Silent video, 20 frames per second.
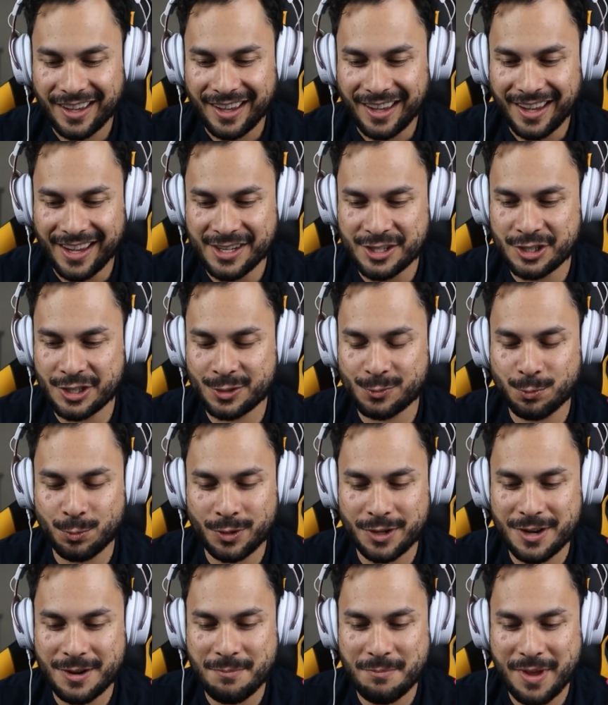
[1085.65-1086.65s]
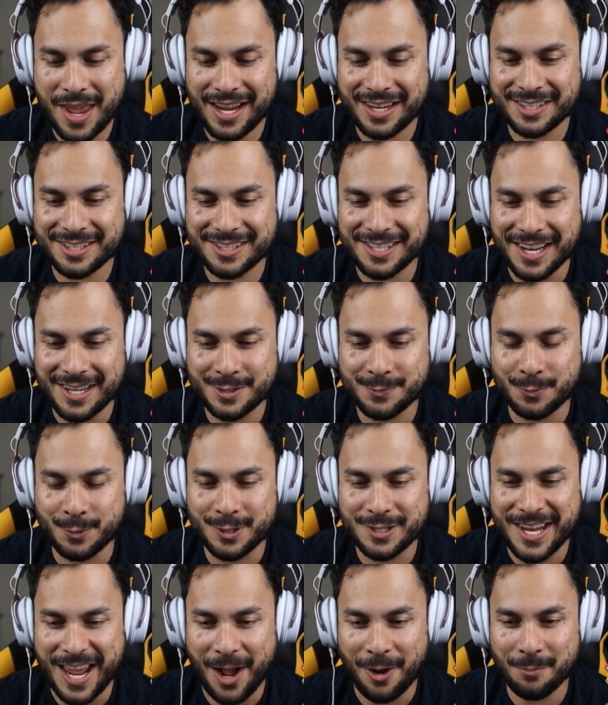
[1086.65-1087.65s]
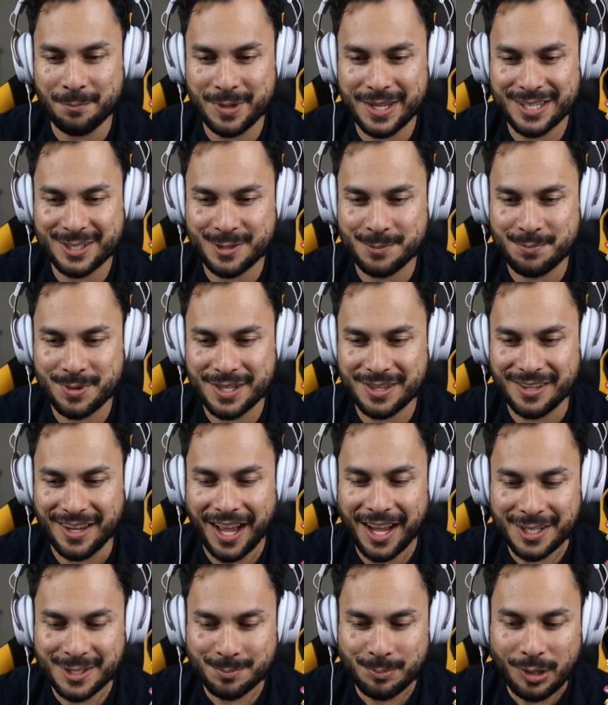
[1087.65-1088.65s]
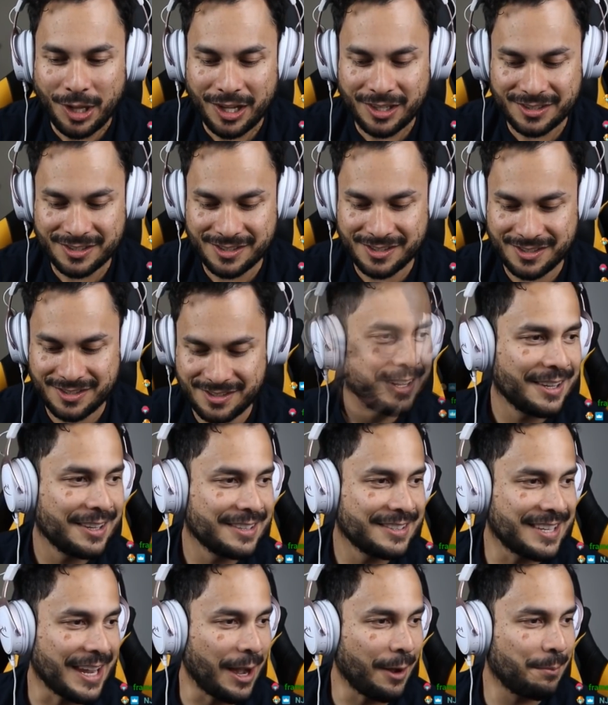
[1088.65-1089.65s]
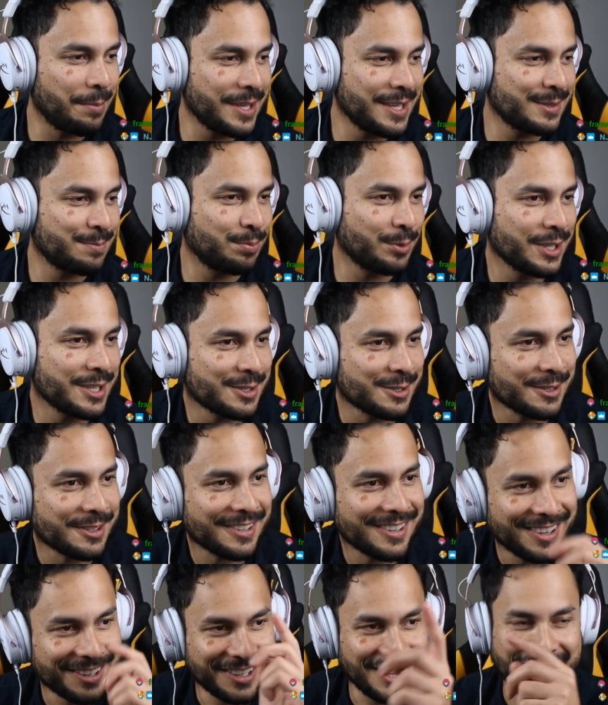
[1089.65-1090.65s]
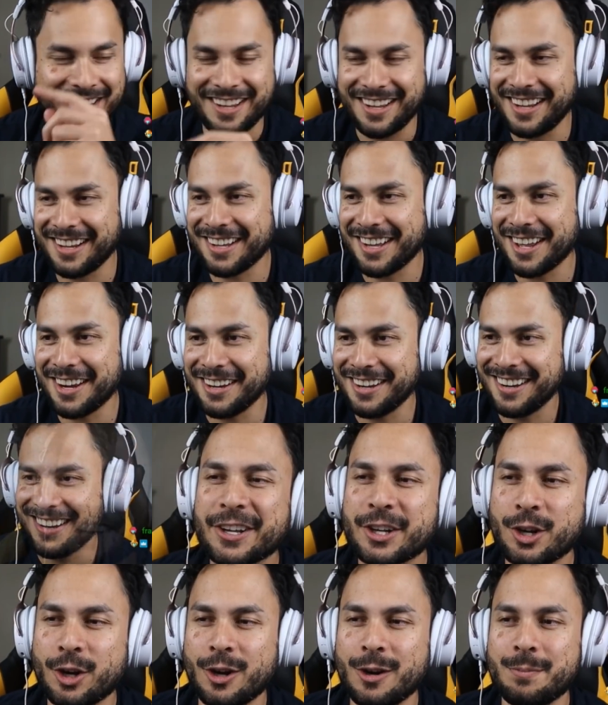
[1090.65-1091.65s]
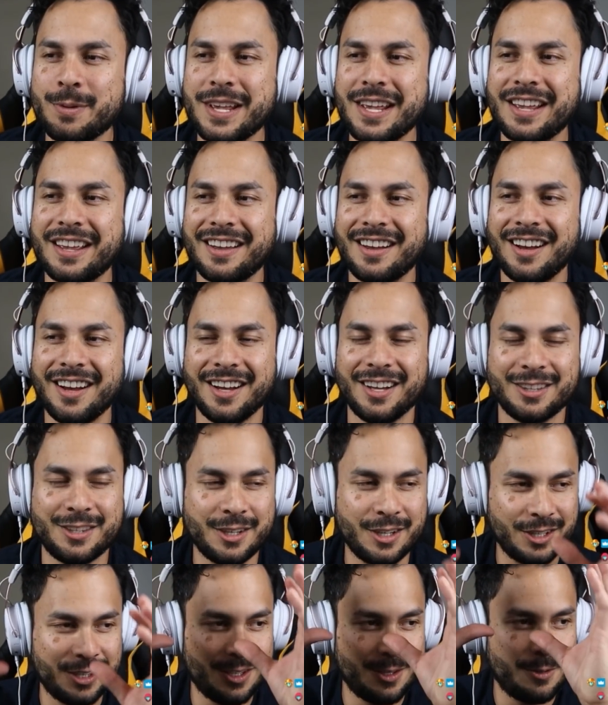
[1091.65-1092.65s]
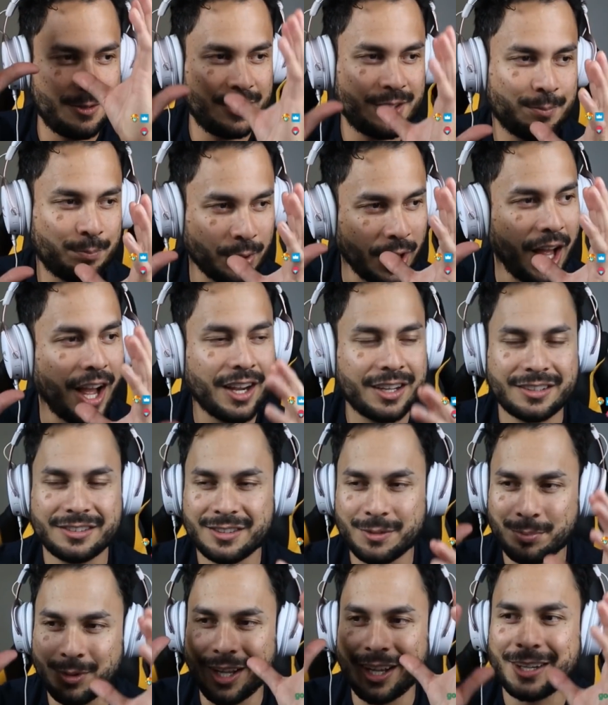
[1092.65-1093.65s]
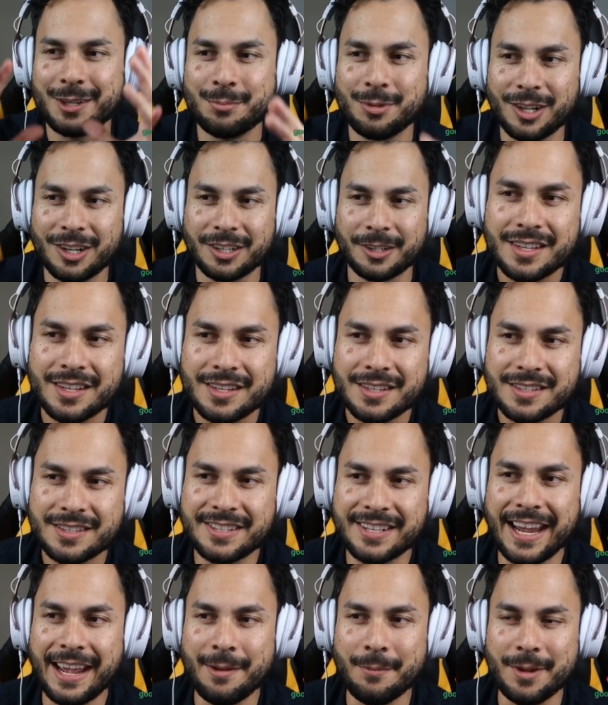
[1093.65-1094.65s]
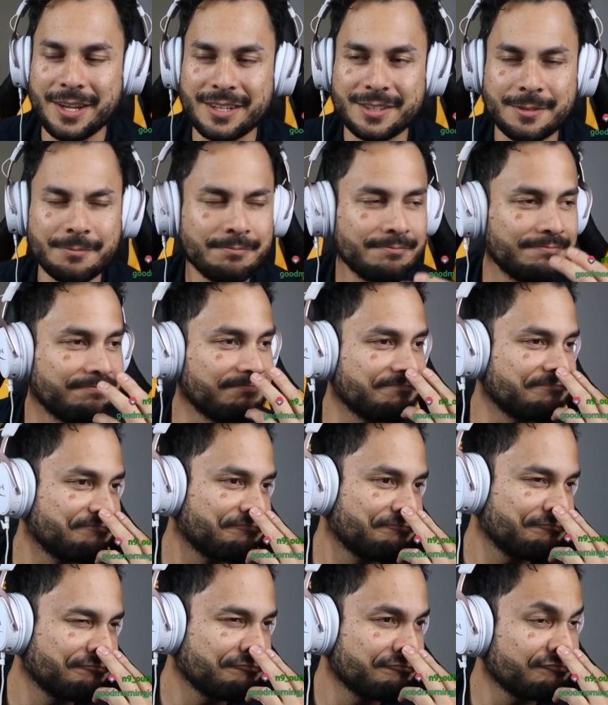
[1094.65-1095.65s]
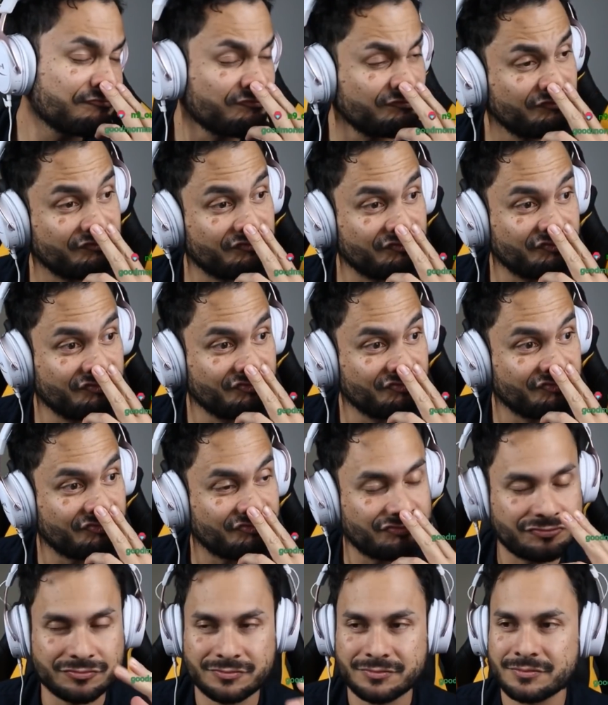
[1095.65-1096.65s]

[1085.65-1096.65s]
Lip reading: It just wouldn't make sense for down B to be the ice blocks. Down B is blizzard. Okay, I got it. Kirby, the blocky block. Samus, bloop,